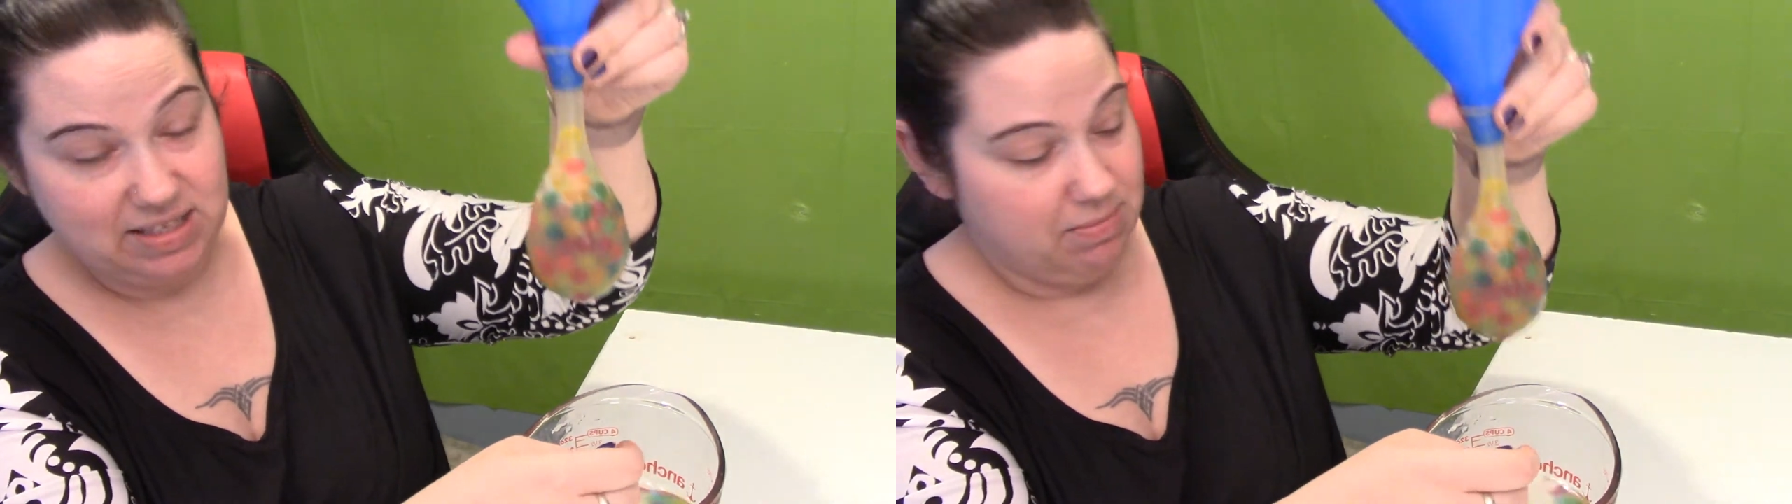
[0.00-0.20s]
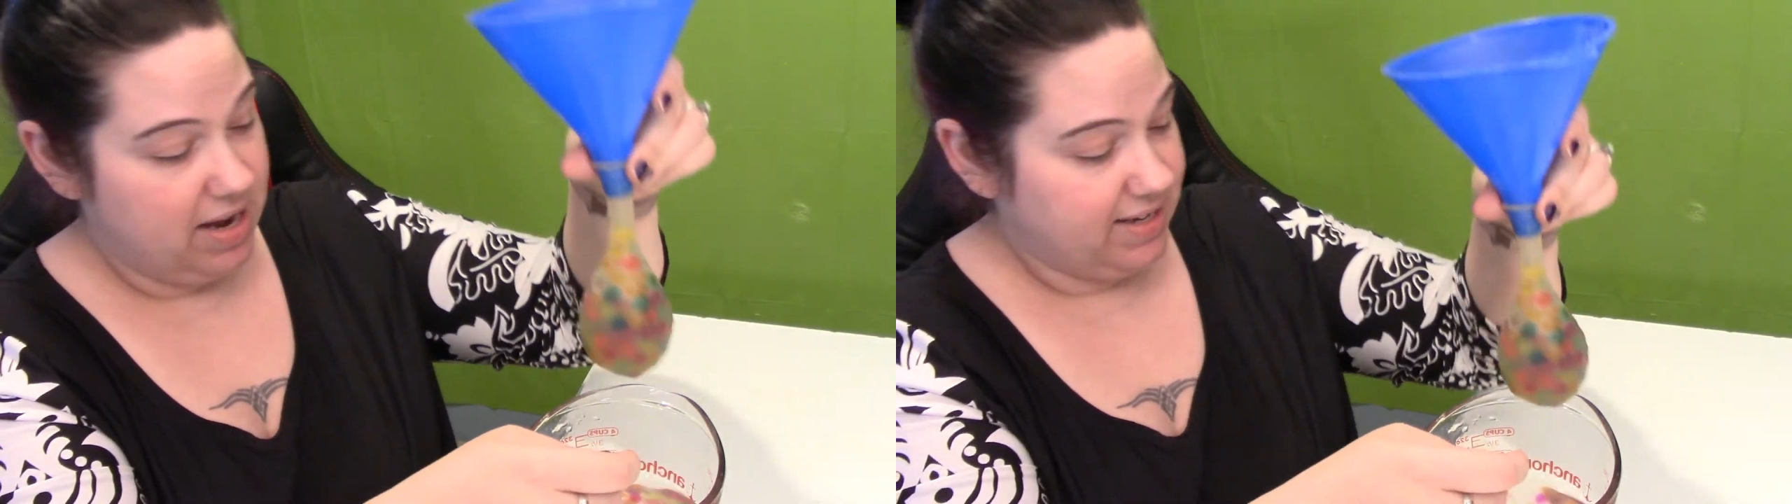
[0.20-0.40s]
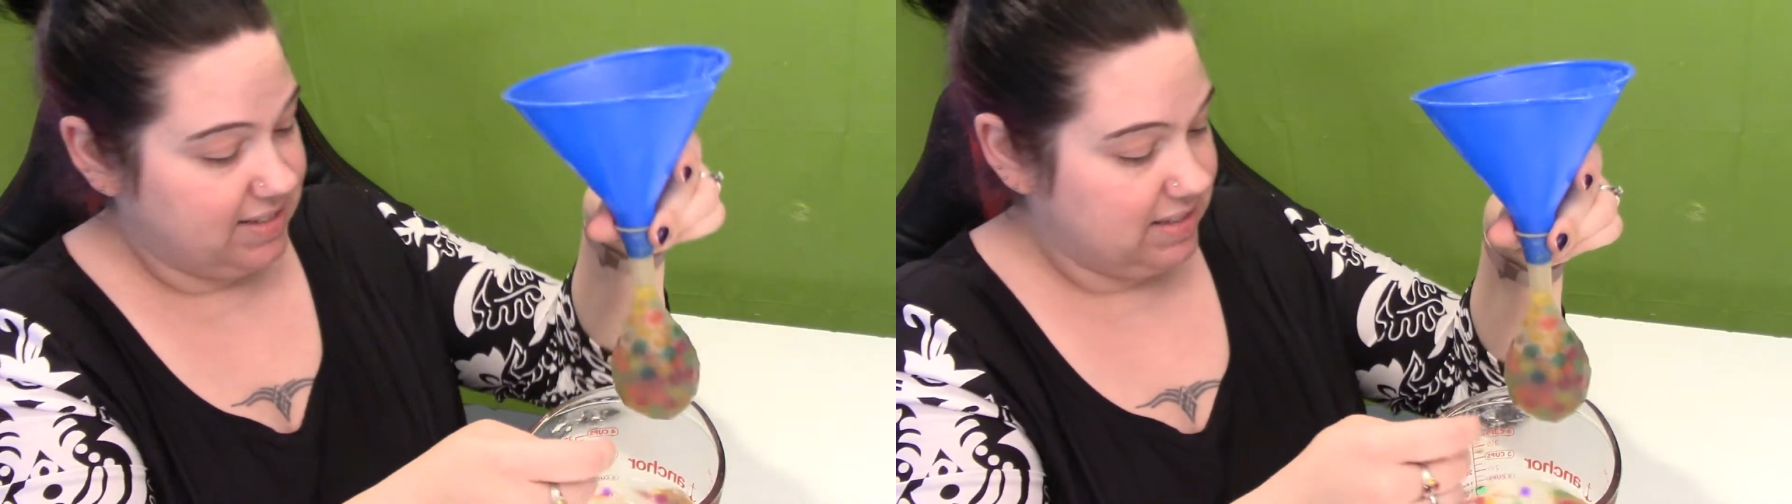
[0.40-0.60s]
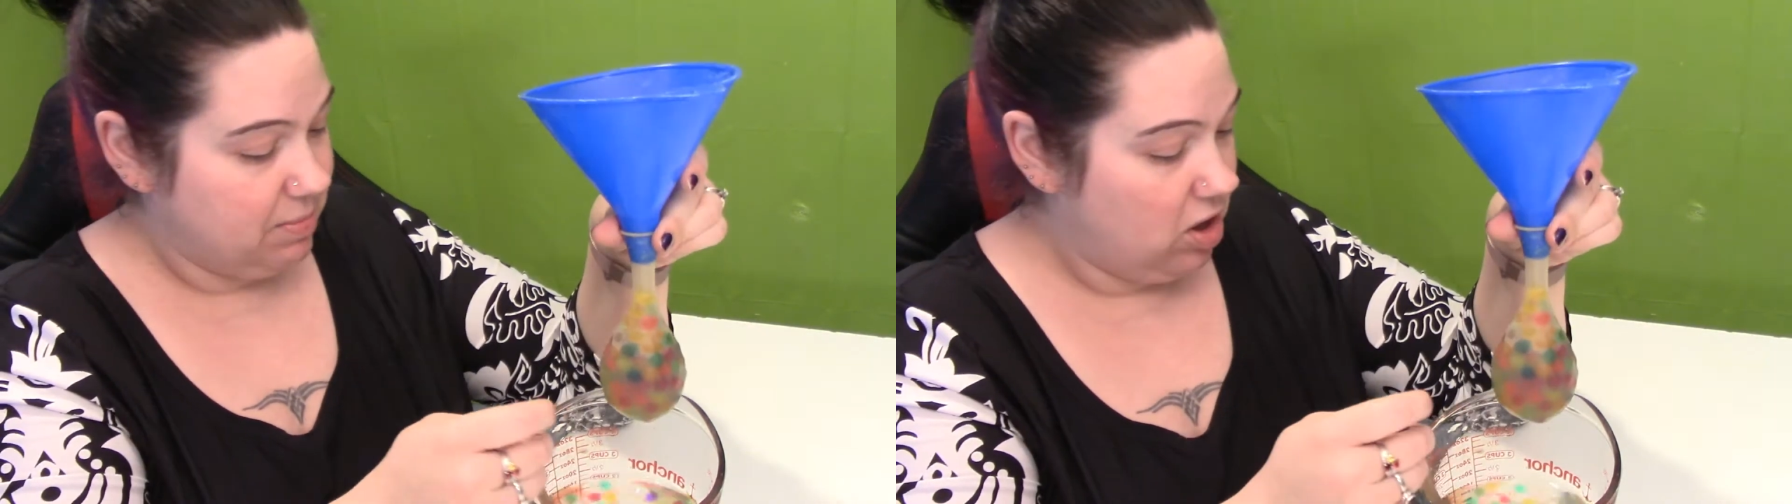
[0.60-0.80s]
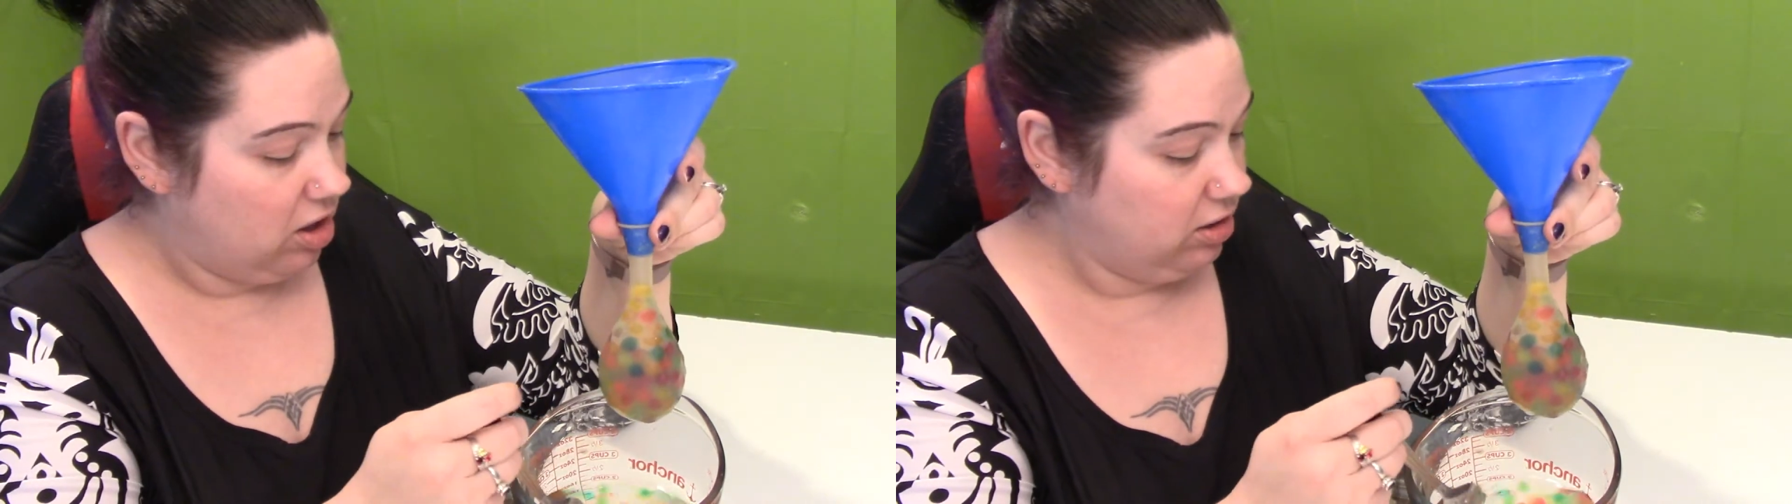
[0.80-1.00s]
and make it
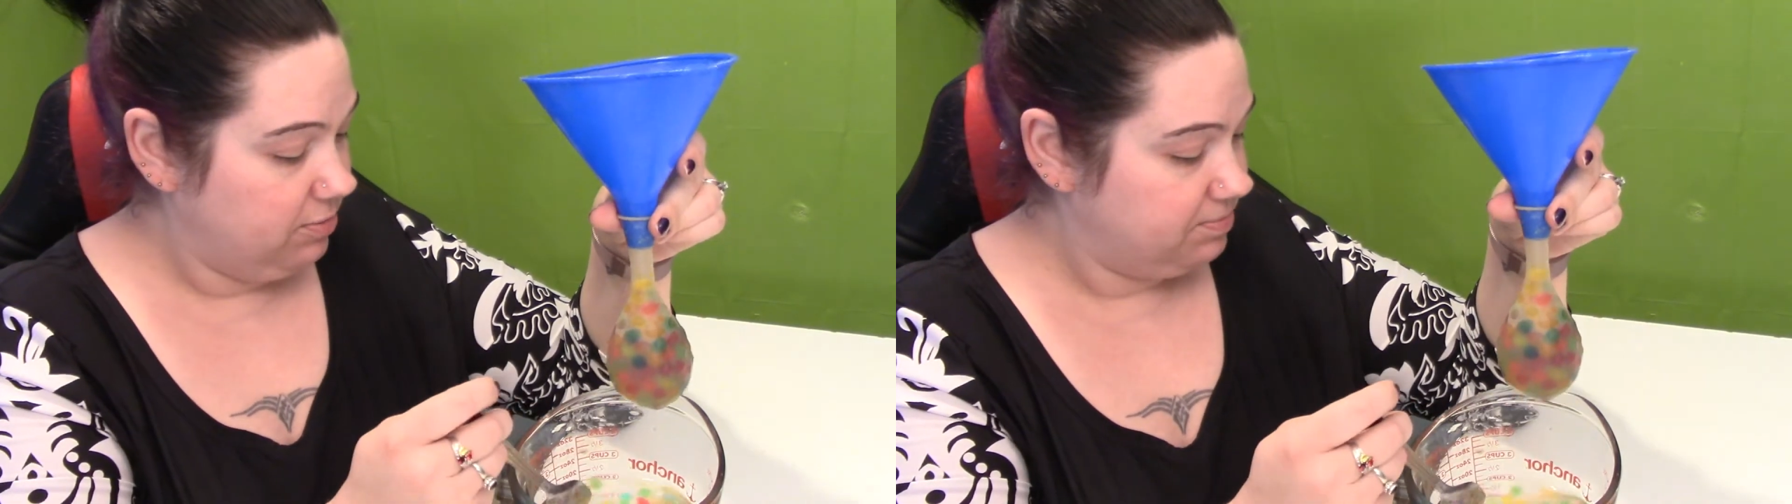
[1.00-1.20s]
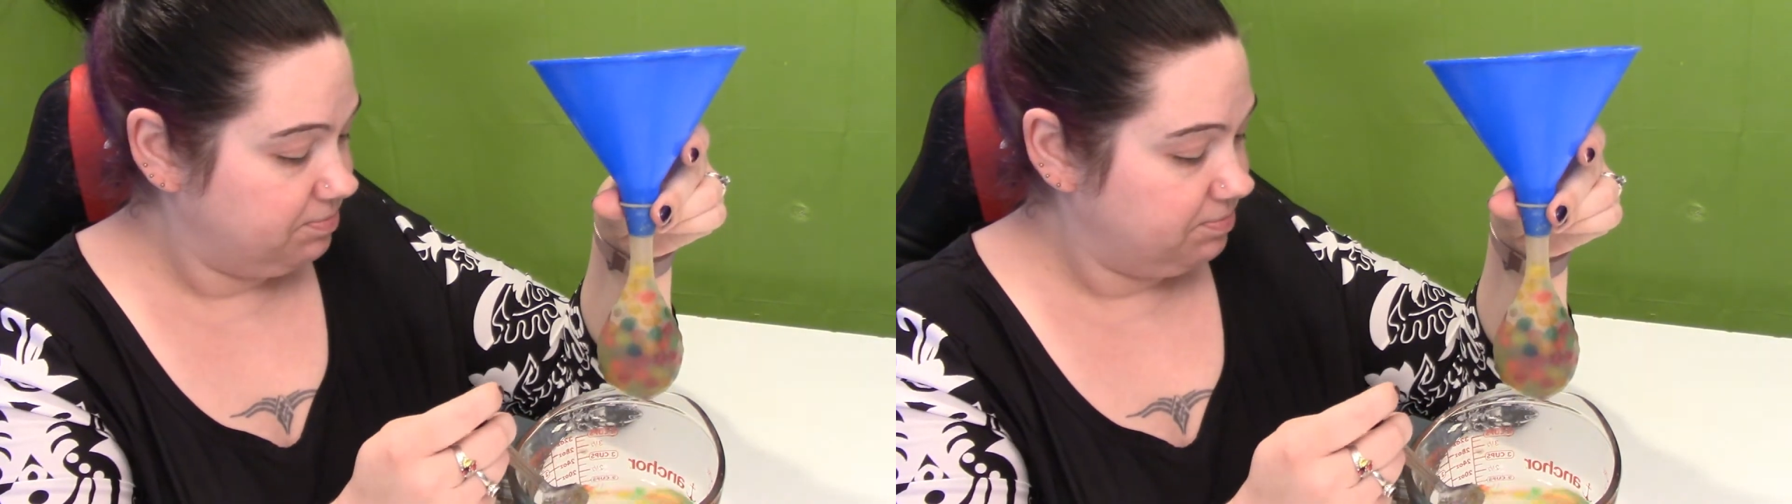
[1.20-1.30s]
small.